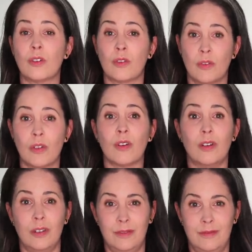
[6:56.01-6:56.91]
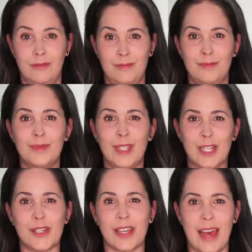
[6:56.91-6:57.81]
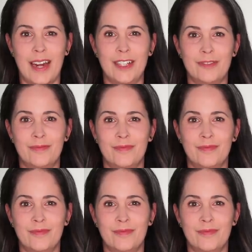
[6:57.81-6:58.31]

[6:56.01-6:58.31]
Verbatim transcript: rural. Let's look at it.